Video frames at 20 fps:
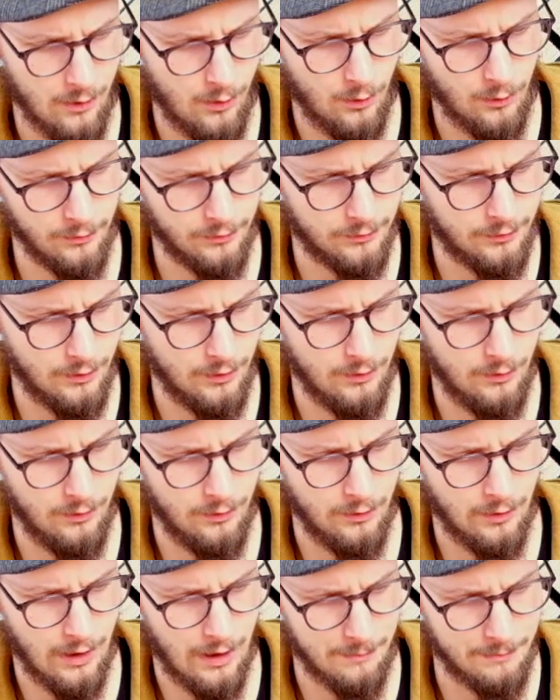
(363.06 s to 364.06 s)

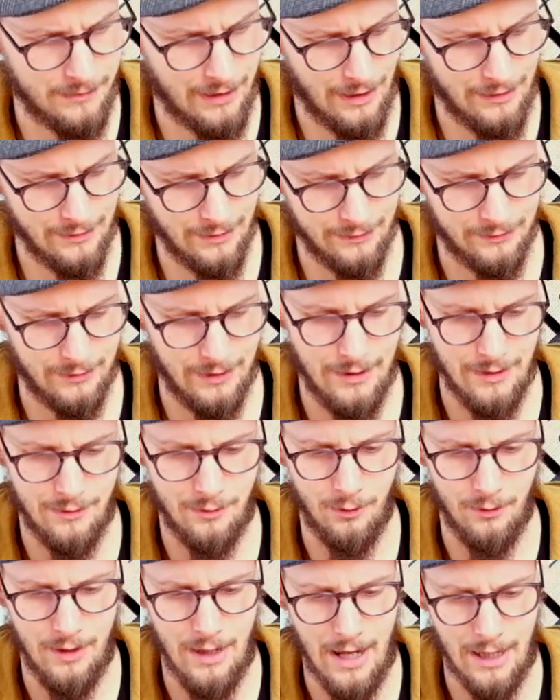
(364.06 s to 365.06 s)
also updated the
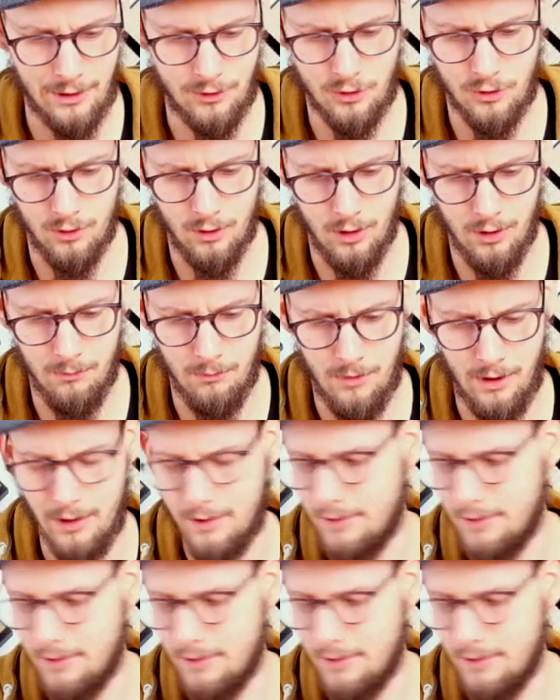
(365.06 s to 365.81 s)
connection on my